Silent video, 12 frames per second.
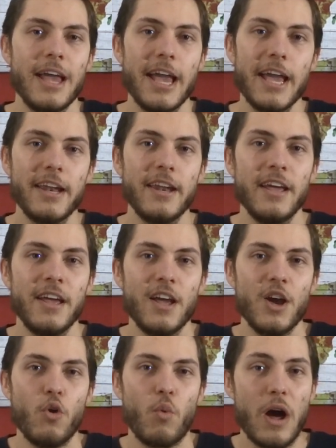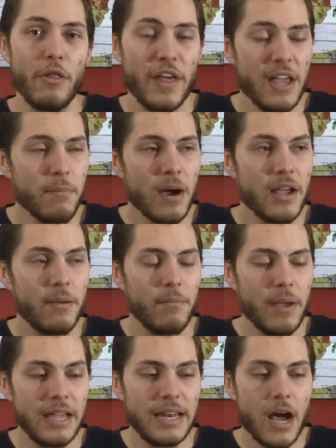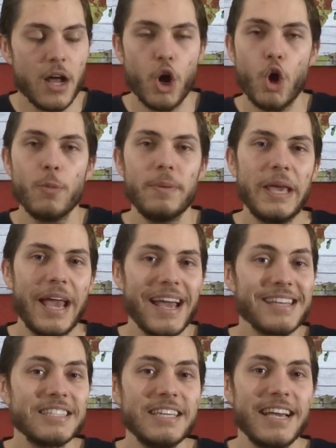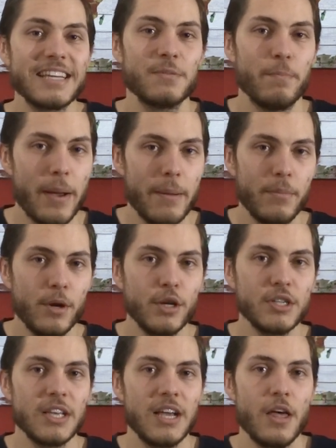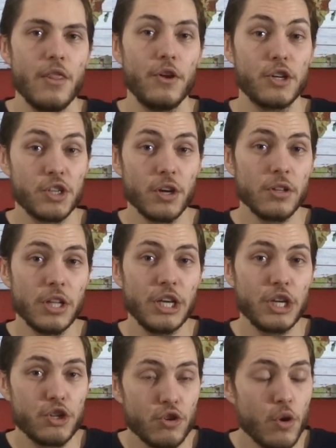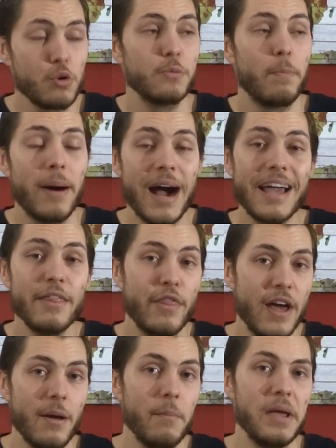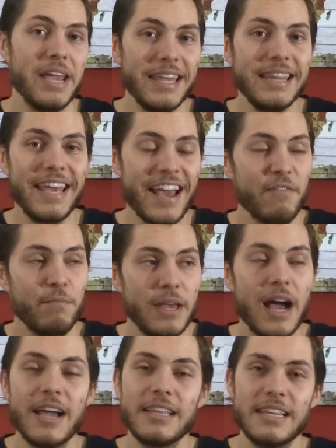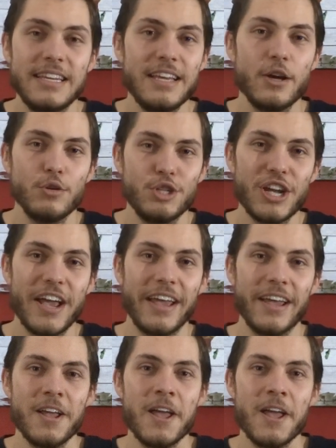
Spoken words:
And while they may not all be SES members, they're certainly controlled by them in the FBI and the DOJ.